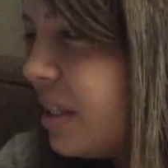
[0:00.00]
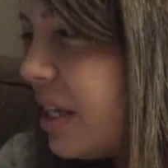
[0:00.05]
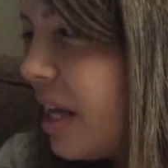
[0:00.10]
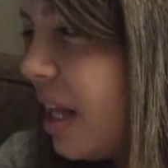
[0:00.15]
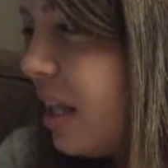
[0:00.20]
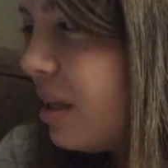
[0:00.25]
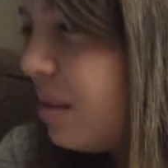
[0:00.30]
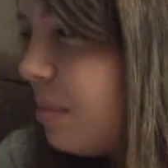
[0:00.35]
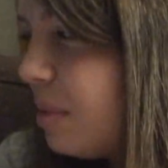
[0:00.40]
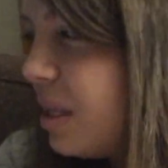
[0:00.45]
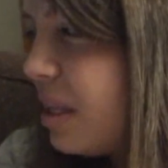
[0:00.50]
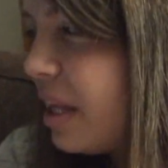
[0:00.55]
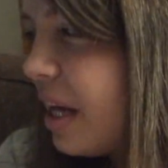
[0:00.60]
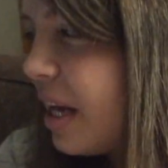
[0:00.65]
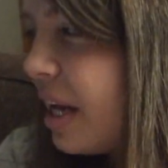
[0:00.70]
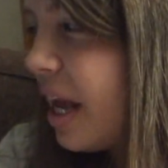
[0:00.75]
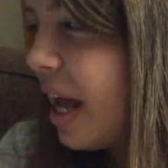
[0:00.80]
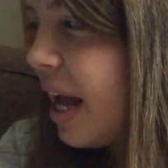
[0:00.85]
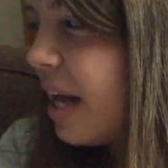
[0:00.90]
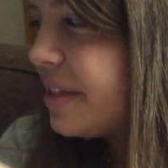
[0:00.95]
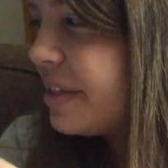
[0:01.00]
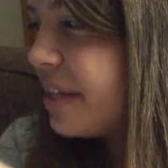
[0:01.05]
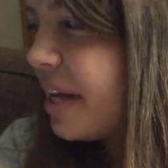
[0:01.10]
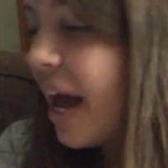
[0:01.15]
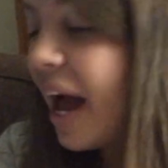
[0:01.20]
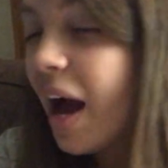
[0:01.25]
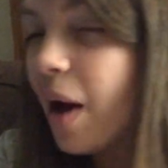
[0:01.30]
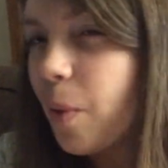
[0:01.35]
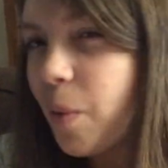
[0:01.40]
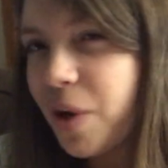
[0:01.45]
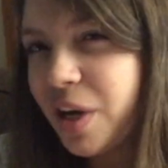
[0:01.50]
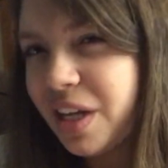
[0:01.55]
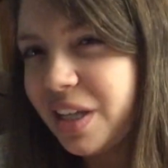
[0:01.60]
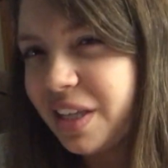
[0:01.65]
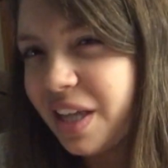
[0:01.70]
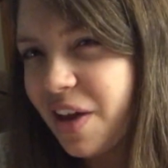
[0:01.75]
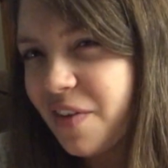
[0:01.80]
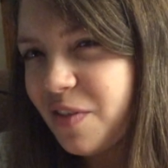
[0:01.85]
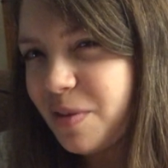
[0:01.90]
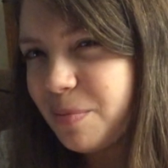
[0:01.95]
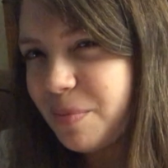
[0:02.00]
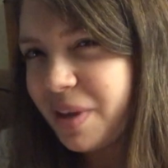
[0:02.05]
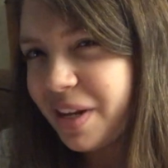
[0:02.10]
telling me that it has an hour and 11